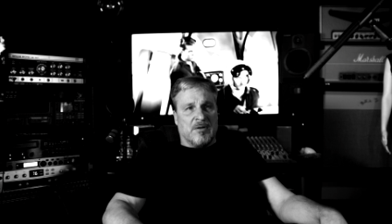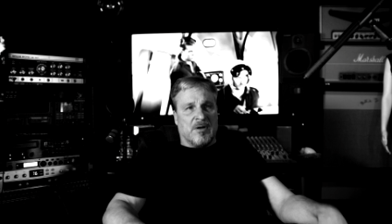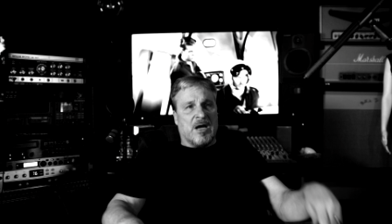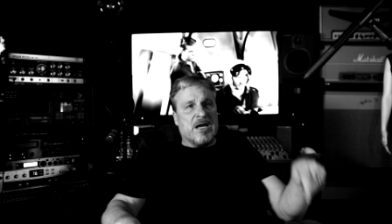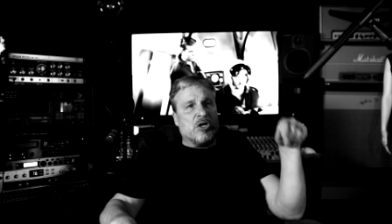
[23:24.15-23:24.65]

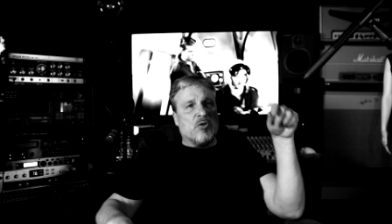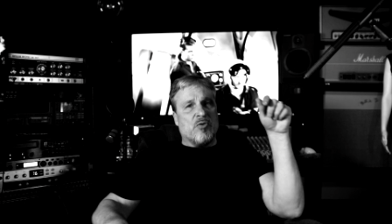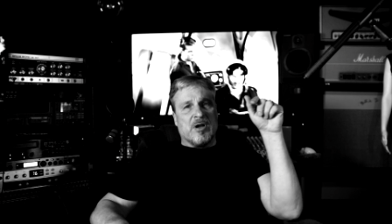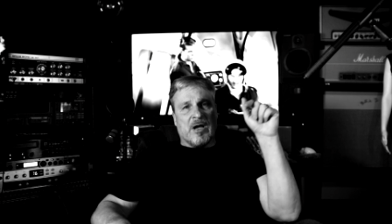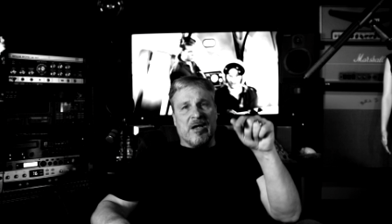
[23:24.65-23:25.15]
I know
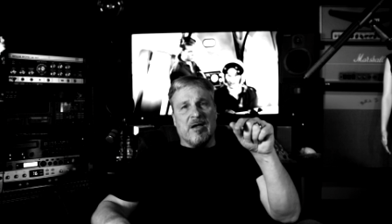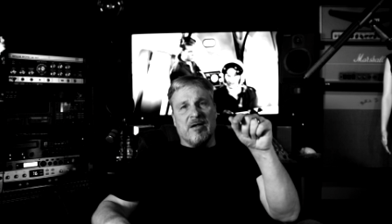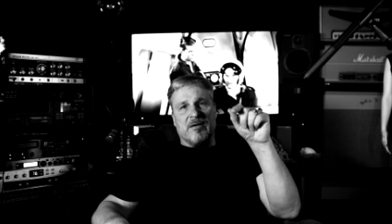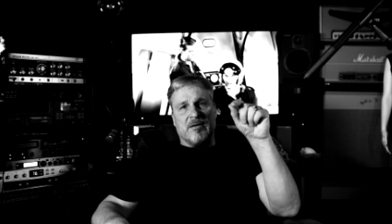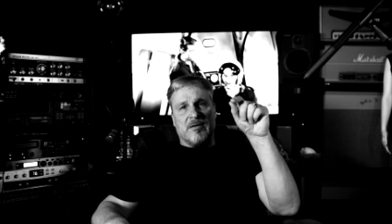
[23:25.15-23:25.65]
when I
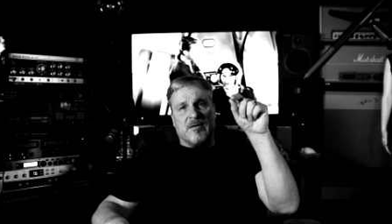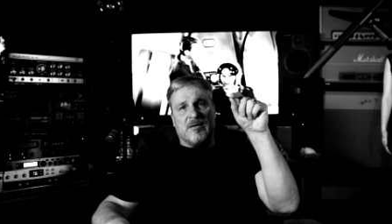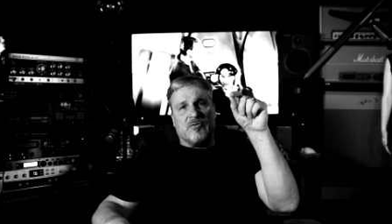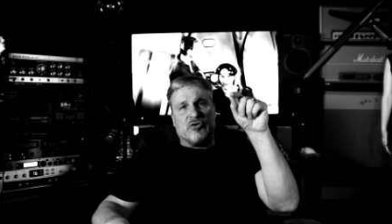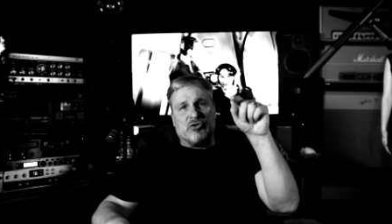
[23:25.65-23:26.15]

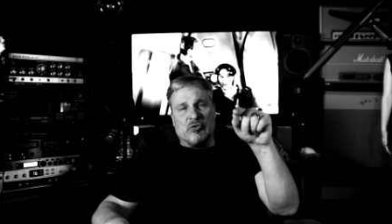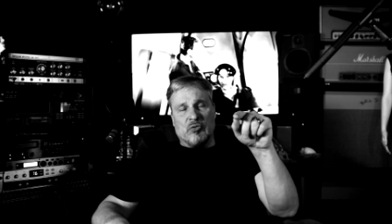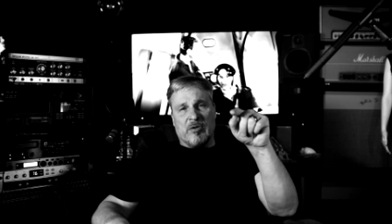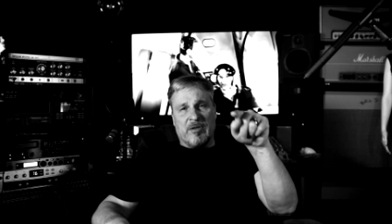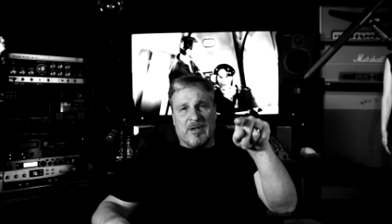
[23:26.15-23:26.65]

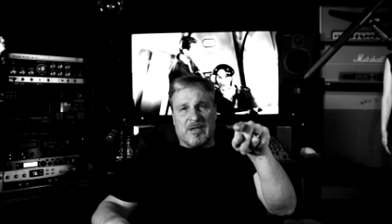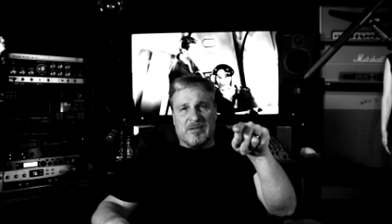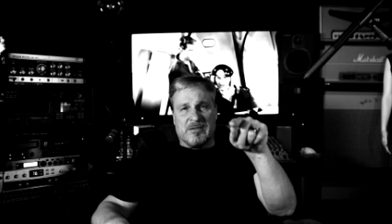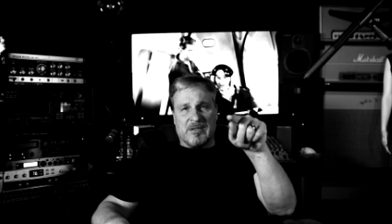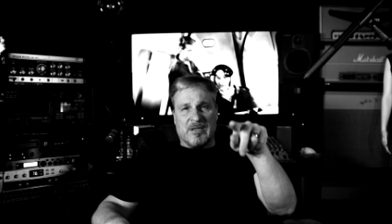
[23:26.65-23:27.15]
shoot
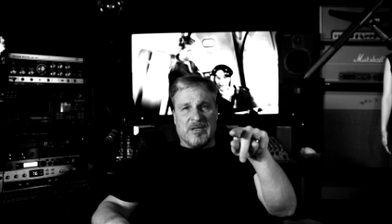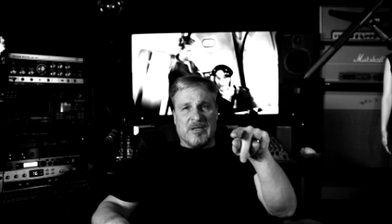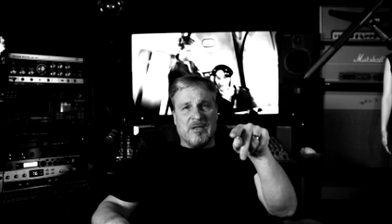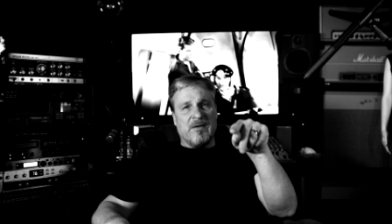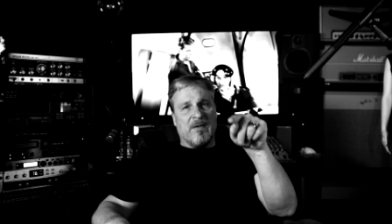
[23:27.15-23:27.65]
this
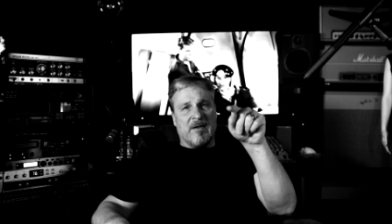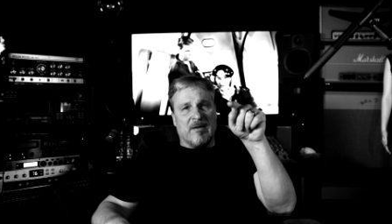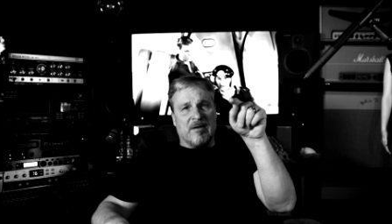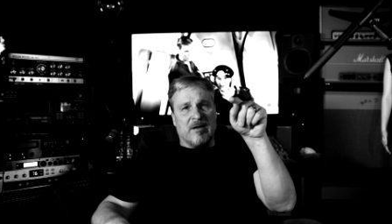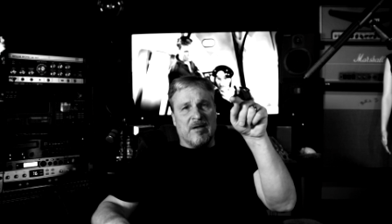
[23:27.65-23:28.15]
in
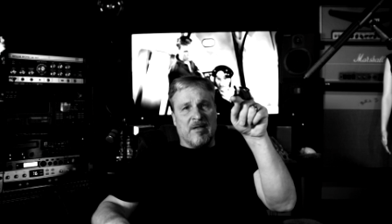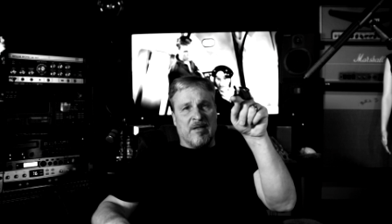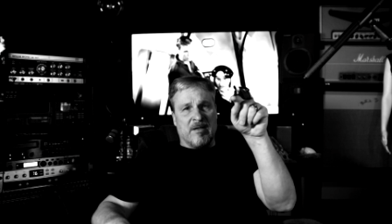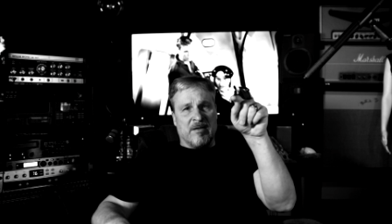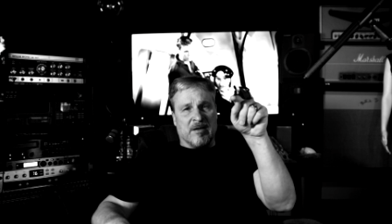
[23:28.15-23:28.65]

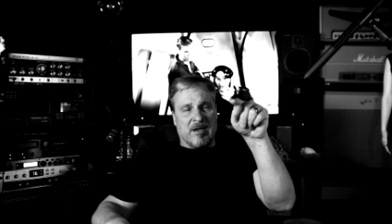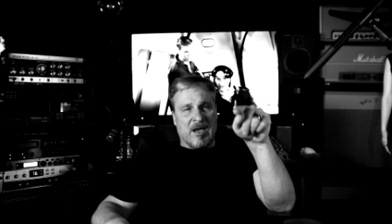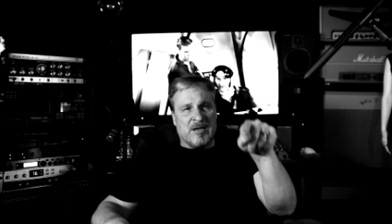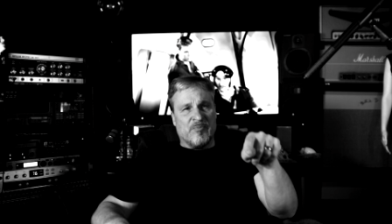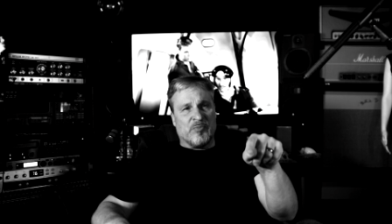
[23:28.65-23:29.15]
the
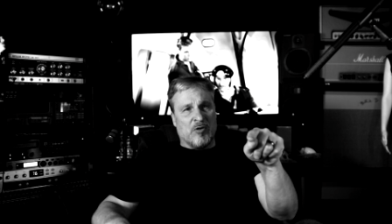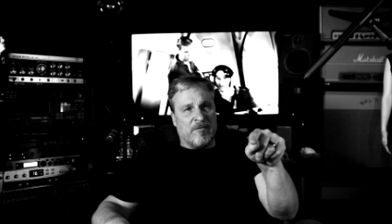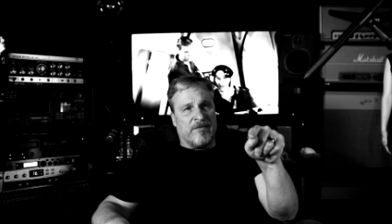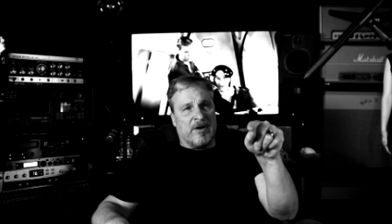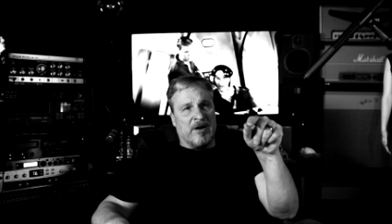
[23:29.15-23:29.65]
Canon
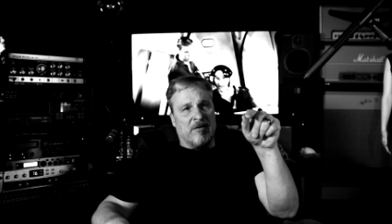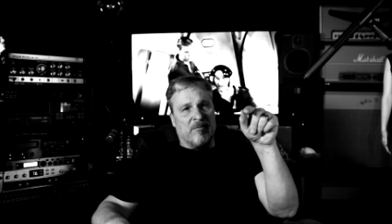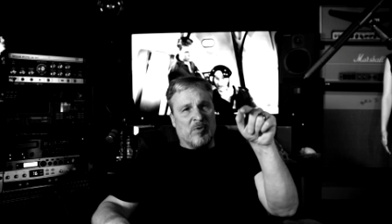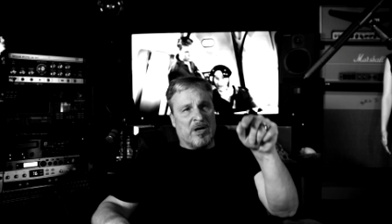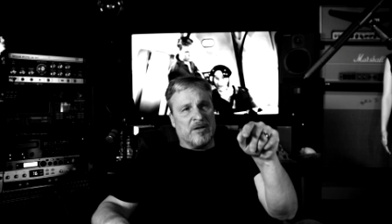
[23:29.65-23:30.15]
profile,
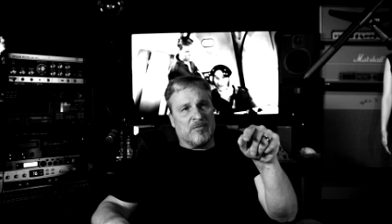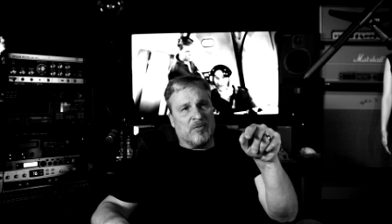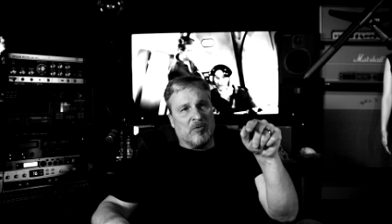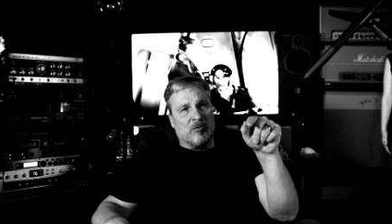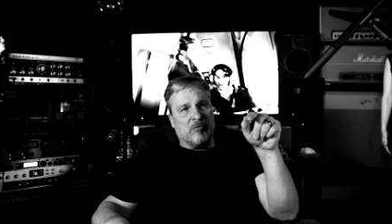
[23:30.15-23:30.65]

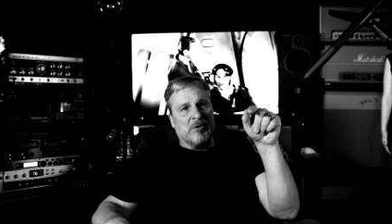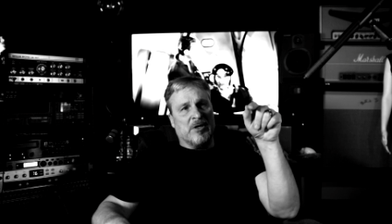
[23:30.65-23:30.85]
monochrome,